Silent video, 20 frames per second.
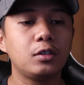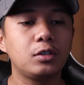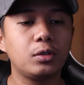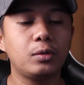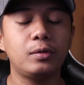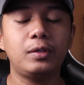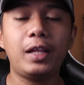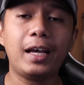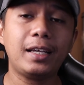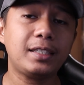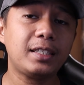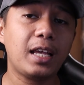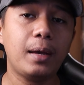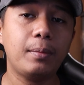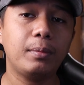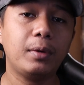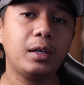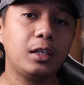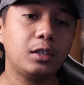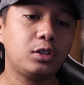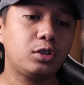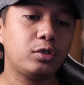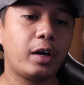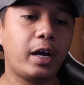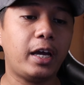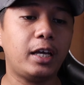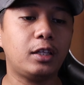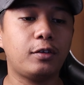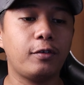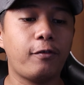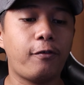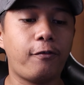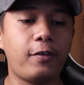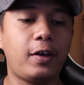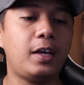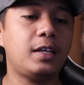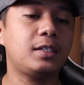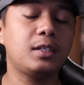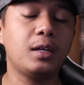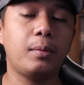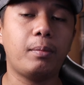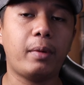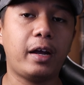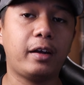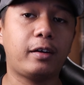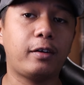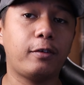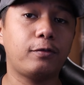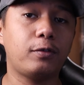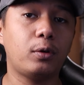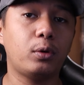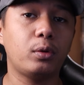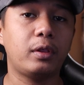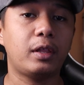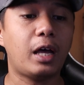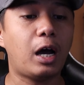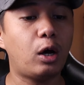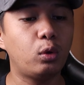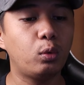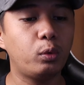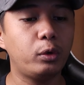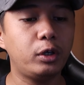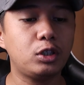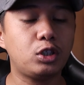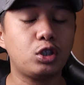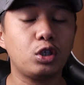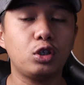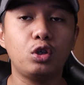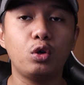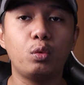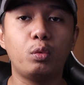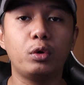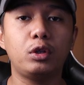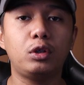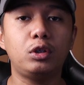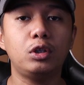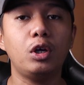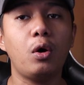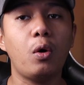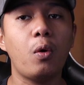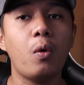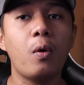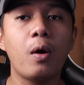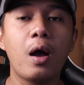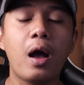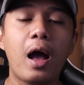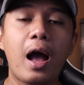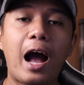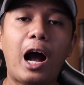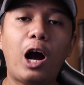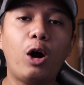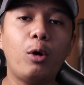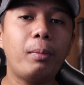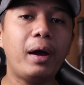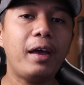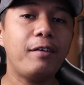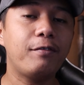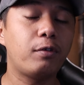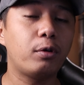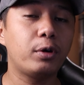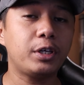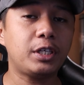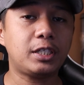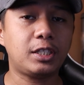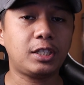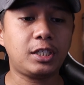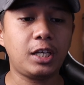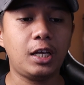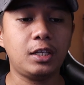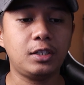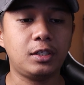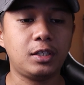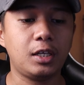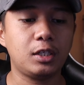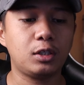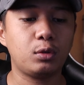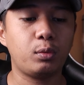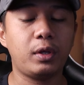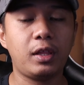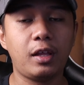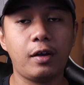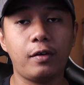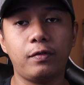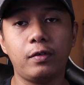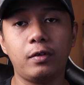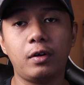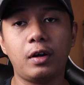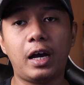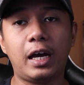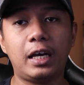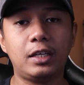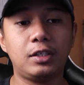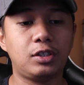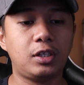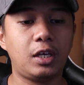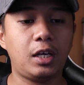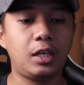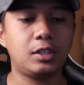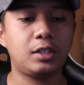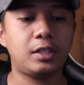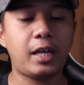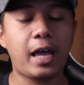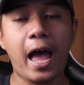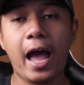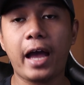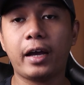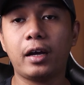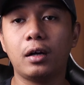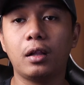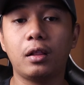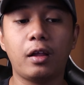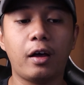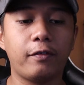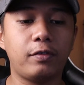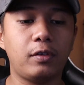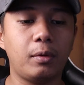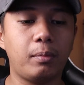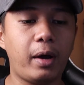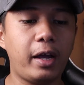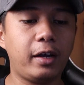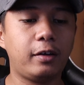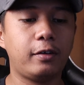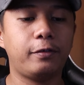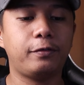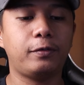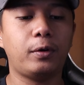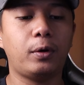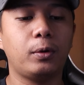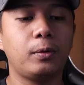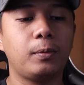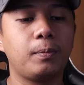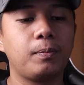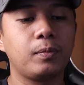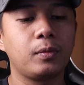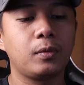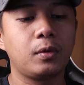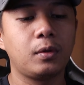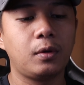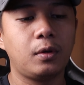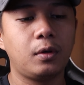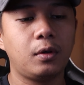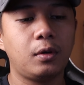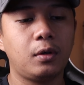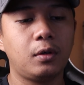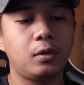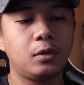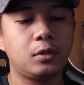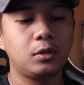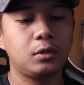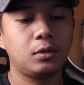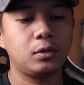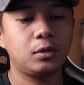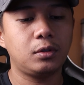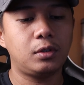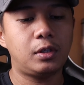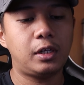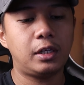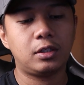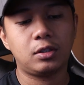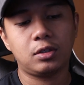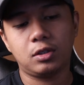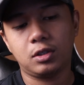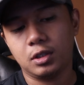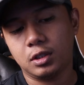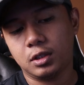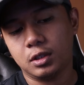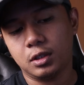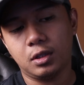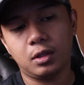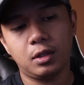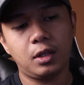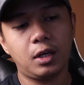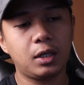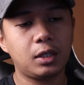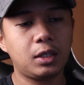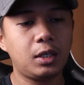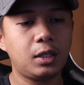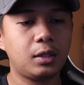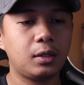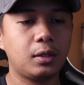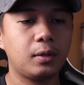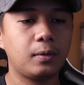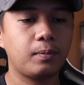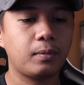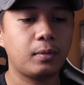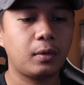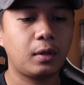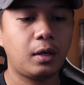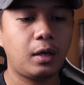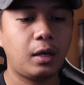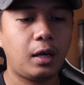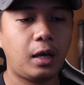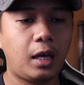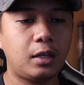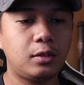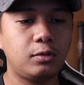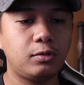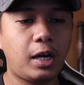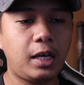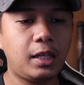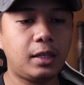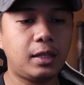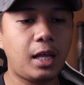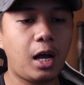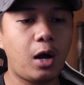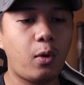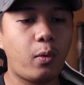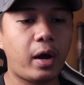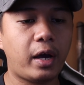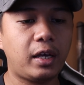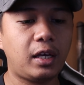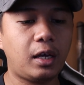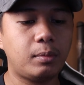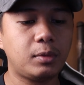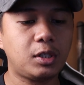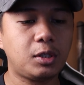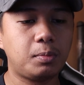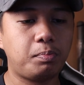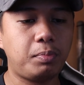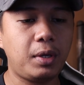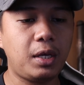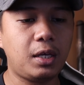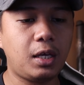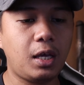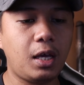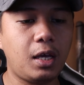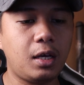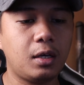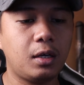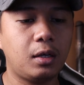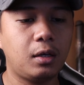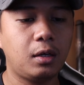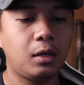So next, I'm gonna try to face the microphone downward so you would know how my voice changes whenever I change the angle of the microphone. So let's just unlock it. And right now, I am speaking